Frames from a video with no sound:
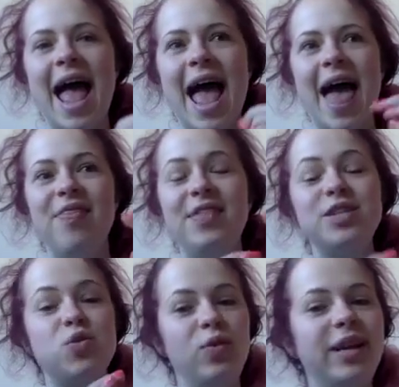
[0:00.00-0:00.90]
And
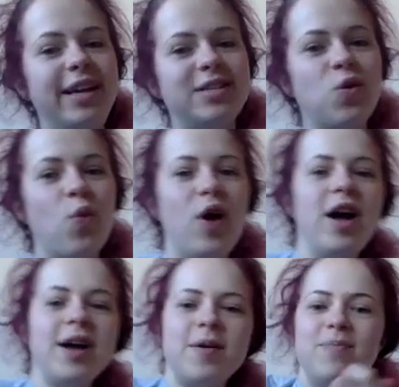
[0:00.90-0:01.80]
this really doesn't work
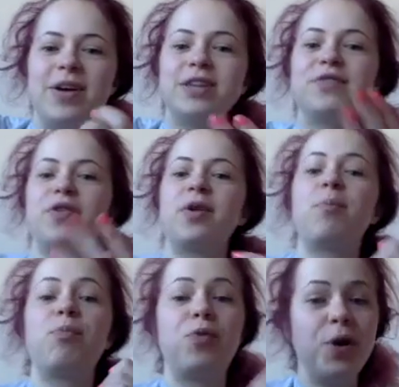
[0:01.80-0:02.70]
because for
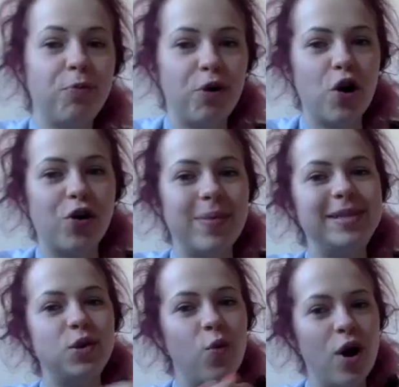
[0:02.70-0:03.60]
good programming
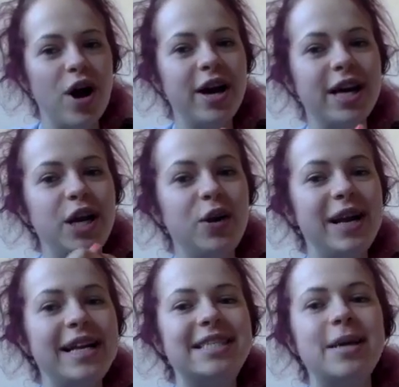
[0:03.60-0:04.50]
to work, you
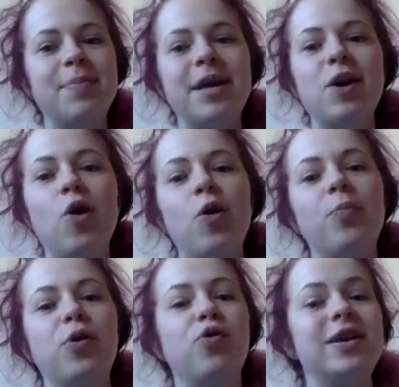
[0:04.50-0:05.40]
need something called
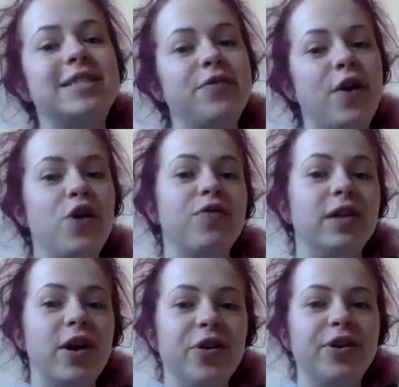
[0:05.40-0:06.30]
progressive
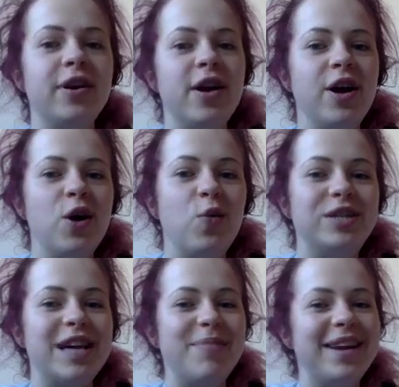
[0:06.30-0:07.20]
overload,
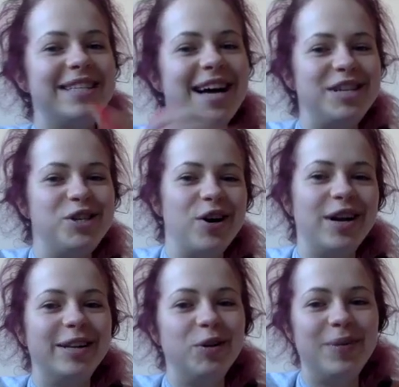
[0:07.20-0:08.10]
which I'm going to touch on a
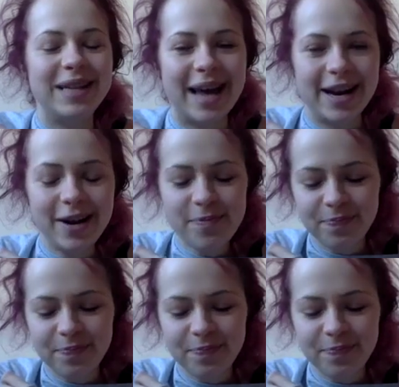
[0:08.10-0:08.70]
little bit later.